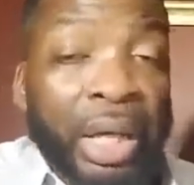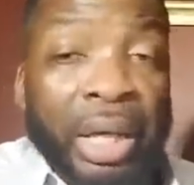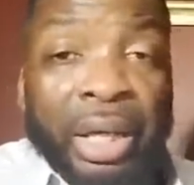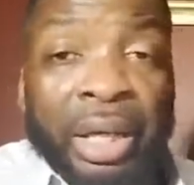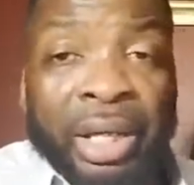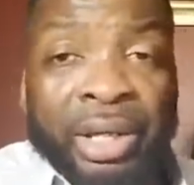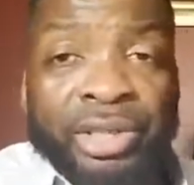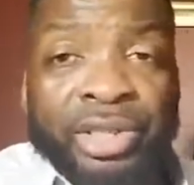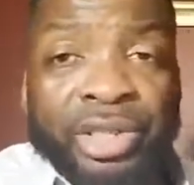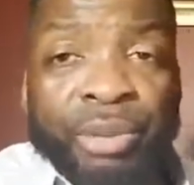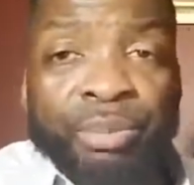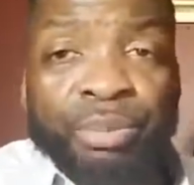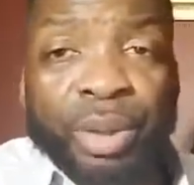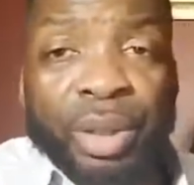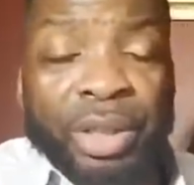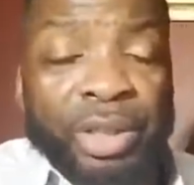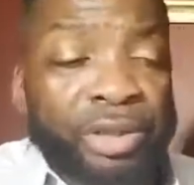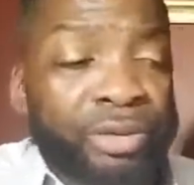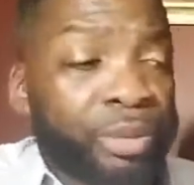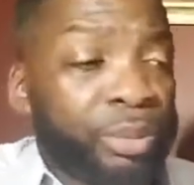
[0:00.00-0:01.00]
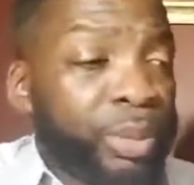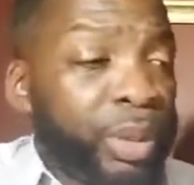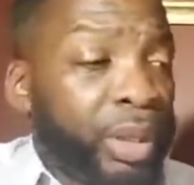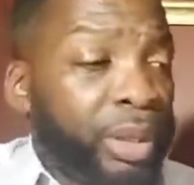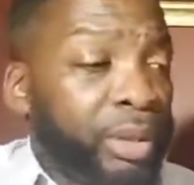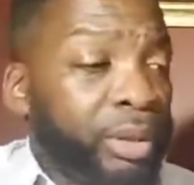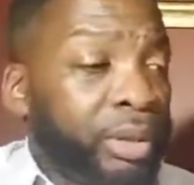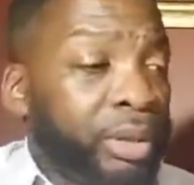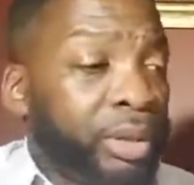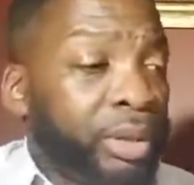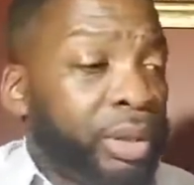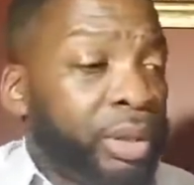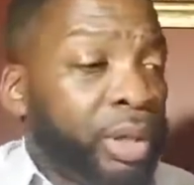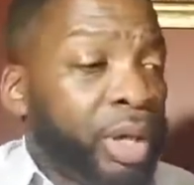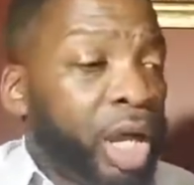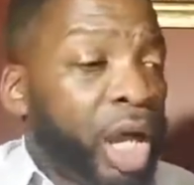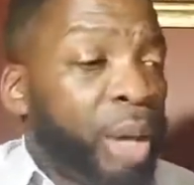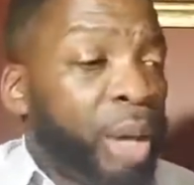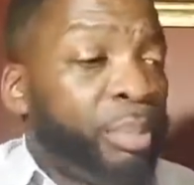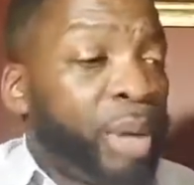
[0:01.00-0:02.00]
Here's some bullets from there.
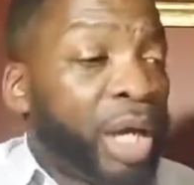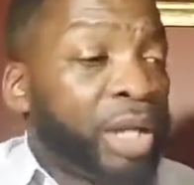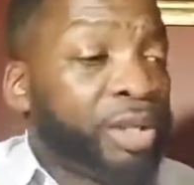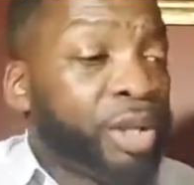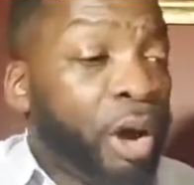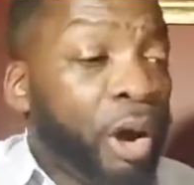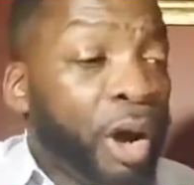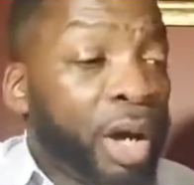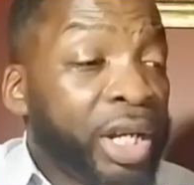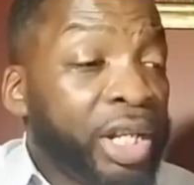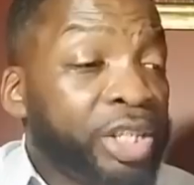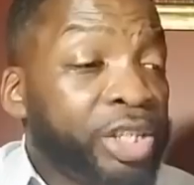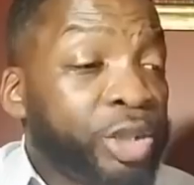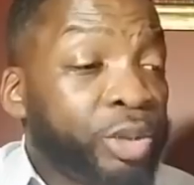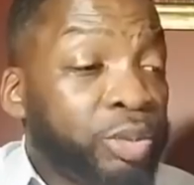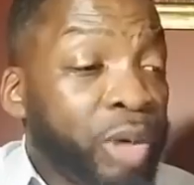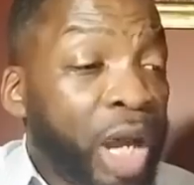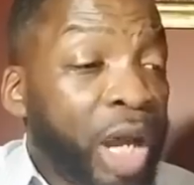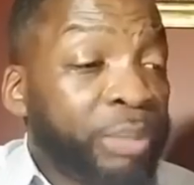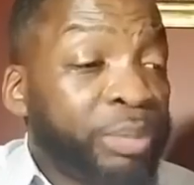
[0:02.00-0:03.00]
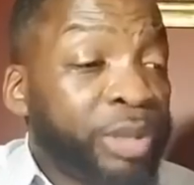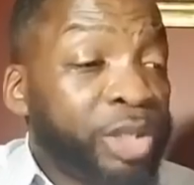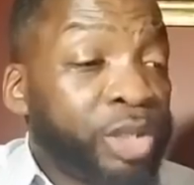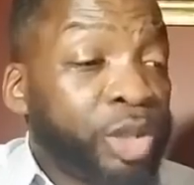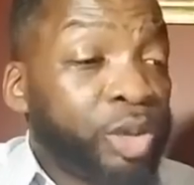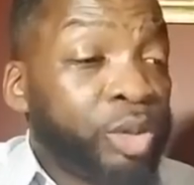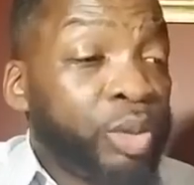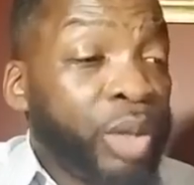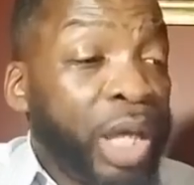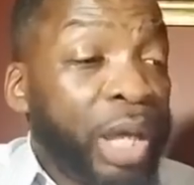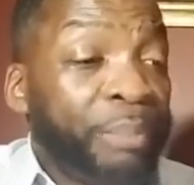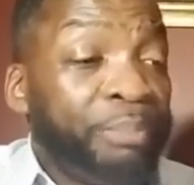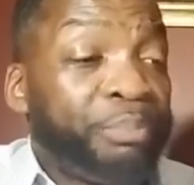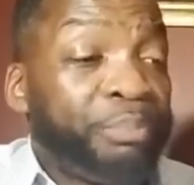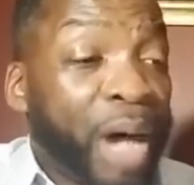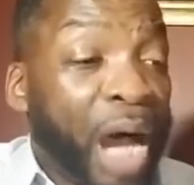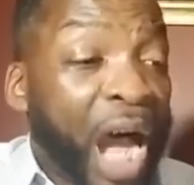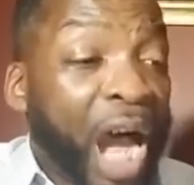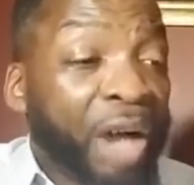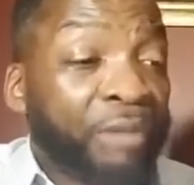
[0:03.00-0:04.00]
Minorities cramped into
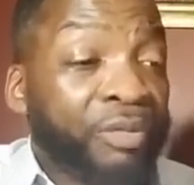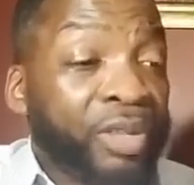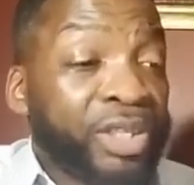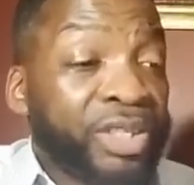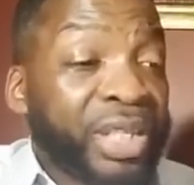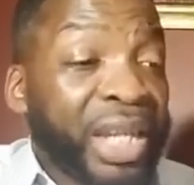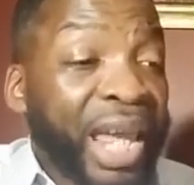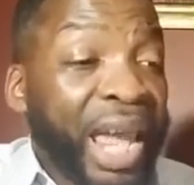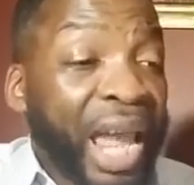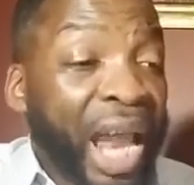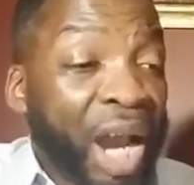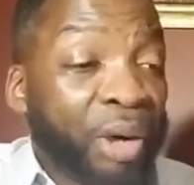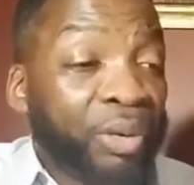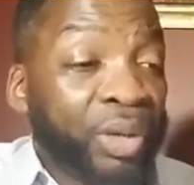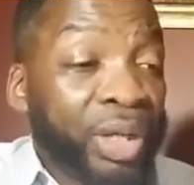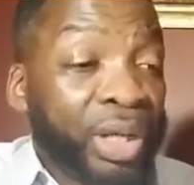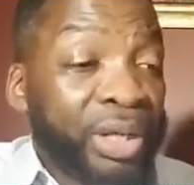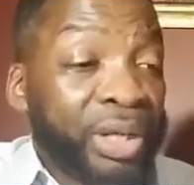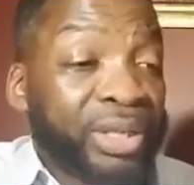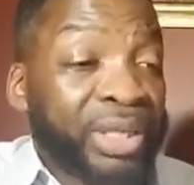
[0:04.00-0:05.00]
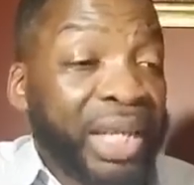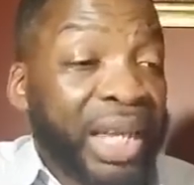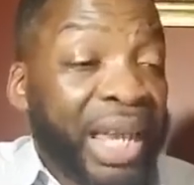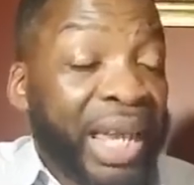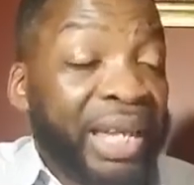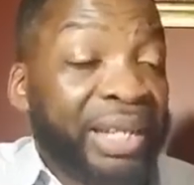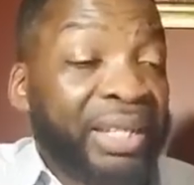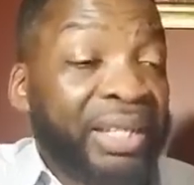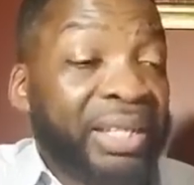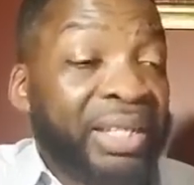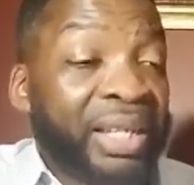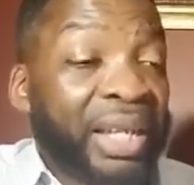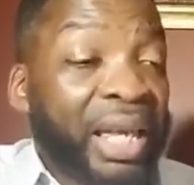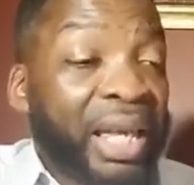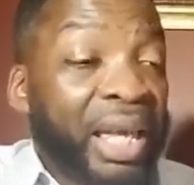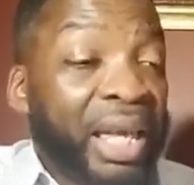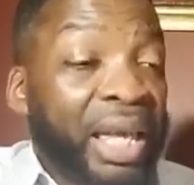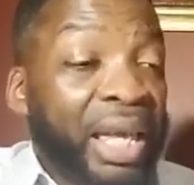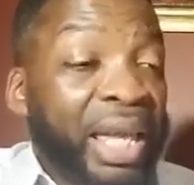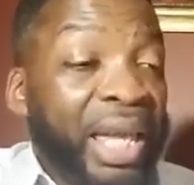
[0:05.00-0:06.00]
impoverished areas in
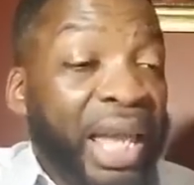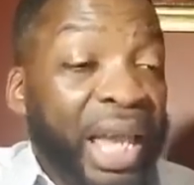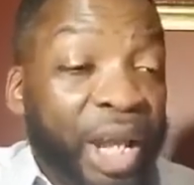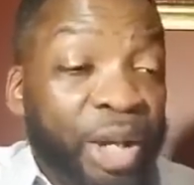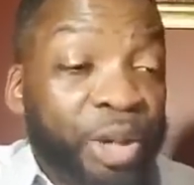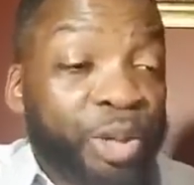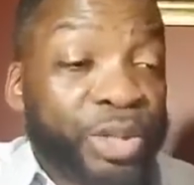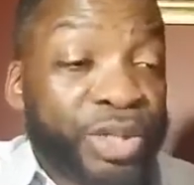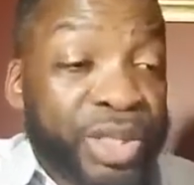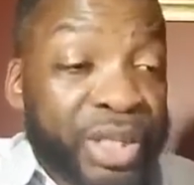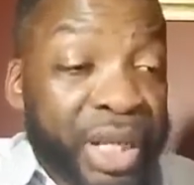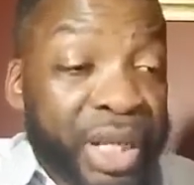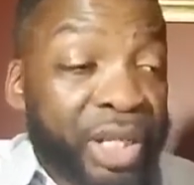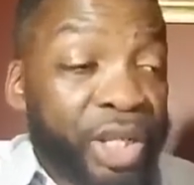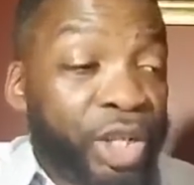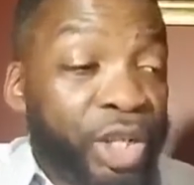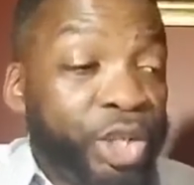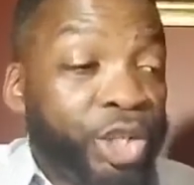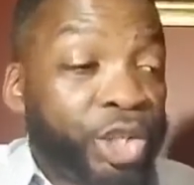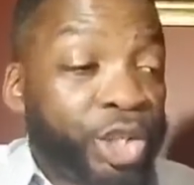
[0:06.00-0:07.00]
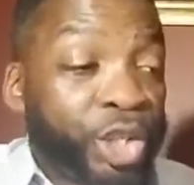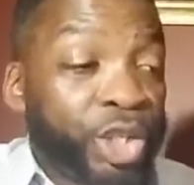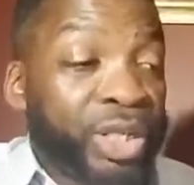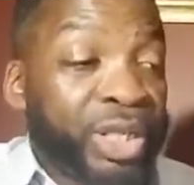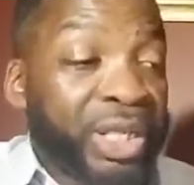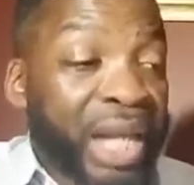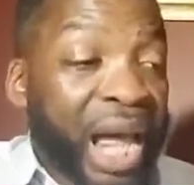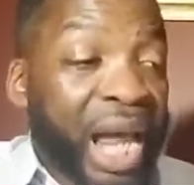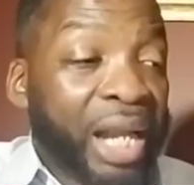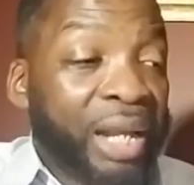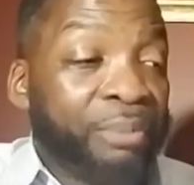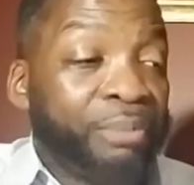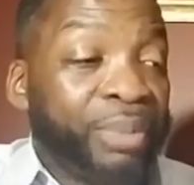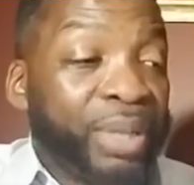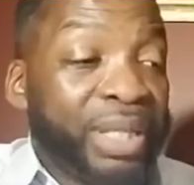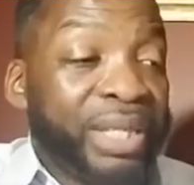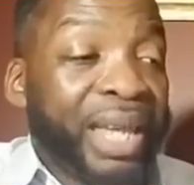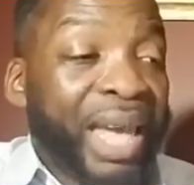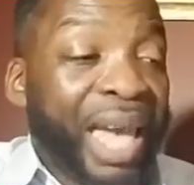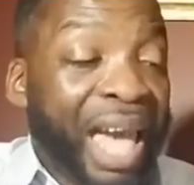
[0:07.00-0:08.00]
inner cities should not
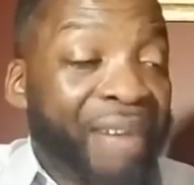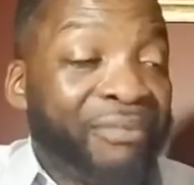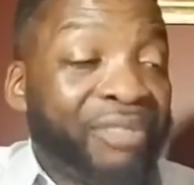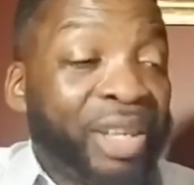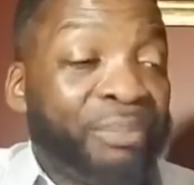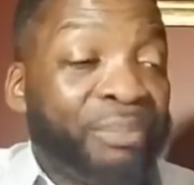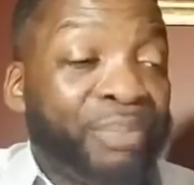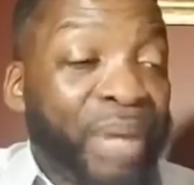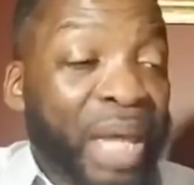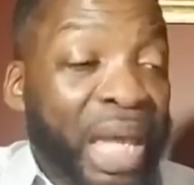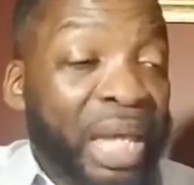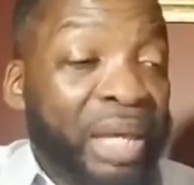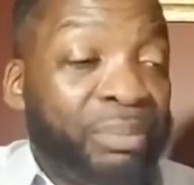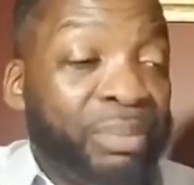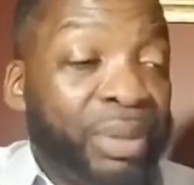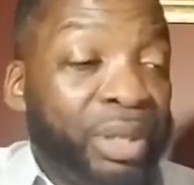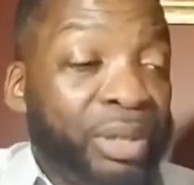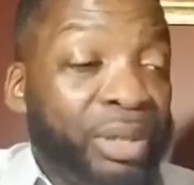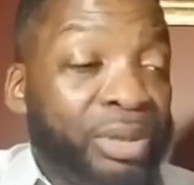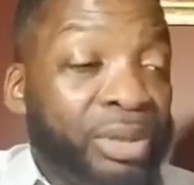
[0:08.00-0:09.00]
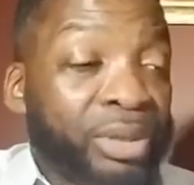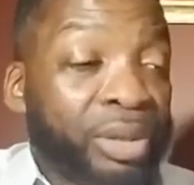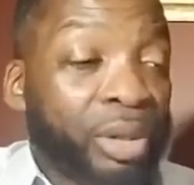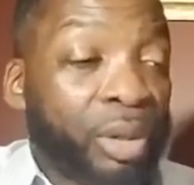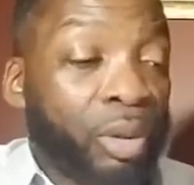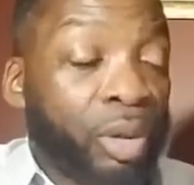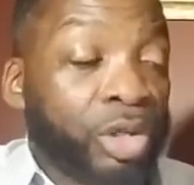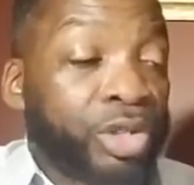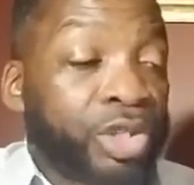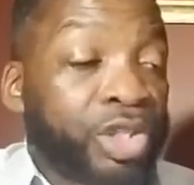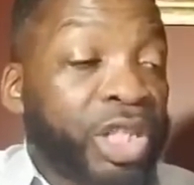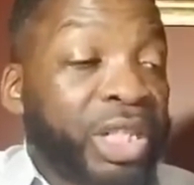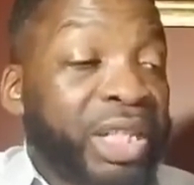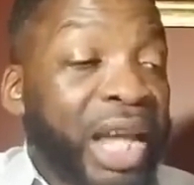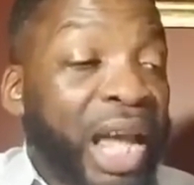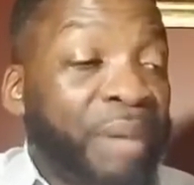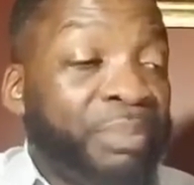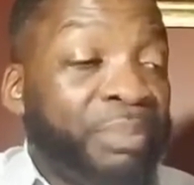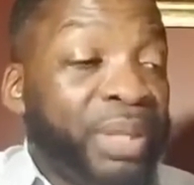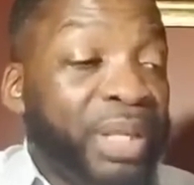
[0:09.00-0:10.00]
be having babies, or should
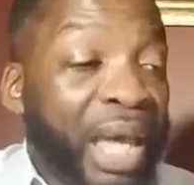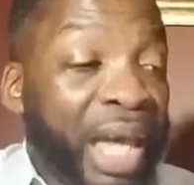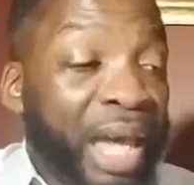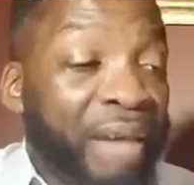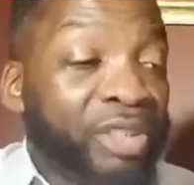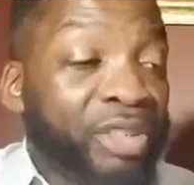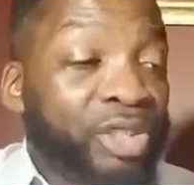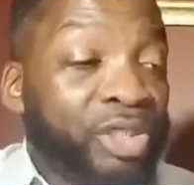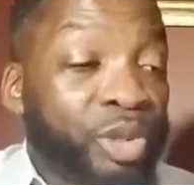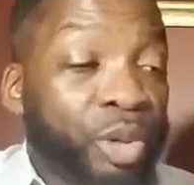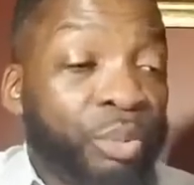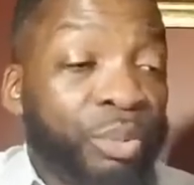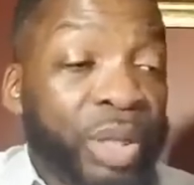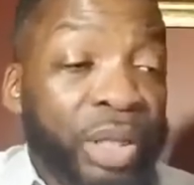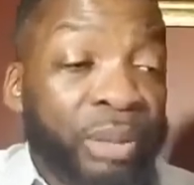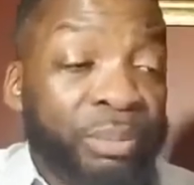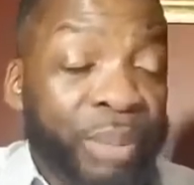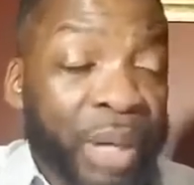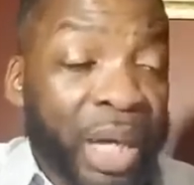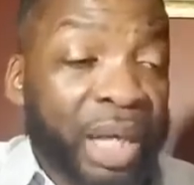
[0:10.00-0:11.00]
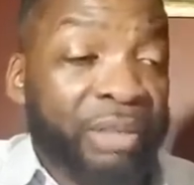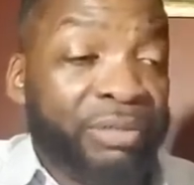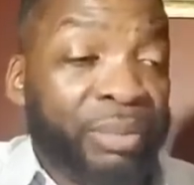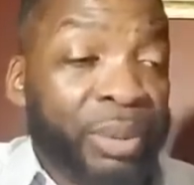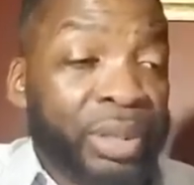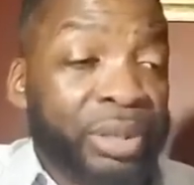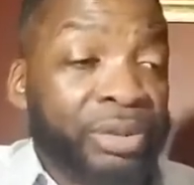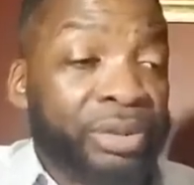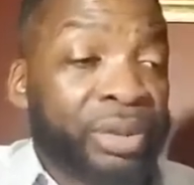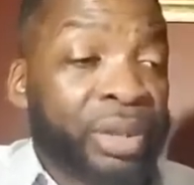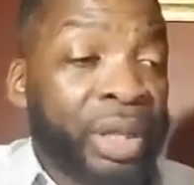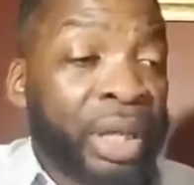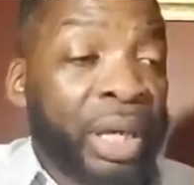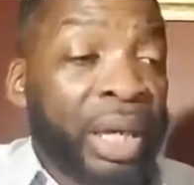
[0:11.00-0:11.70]
not be having so many babies.